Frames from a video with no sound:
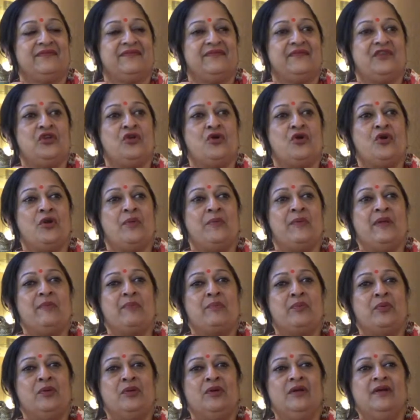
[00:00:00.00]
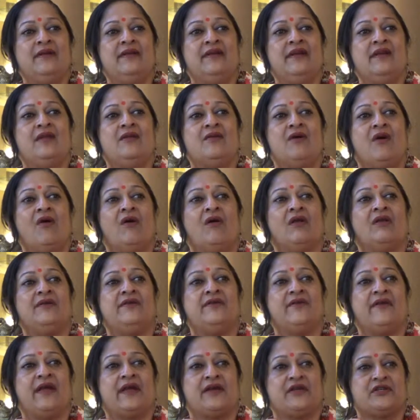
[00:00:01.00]
you're going to be pulled in all
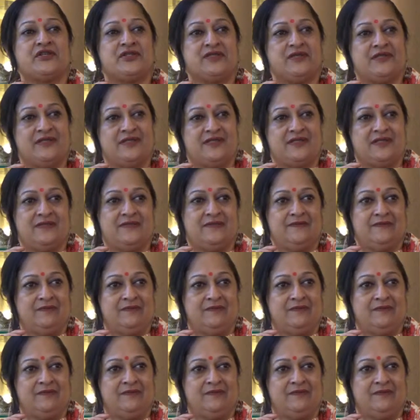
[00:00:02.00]
directions.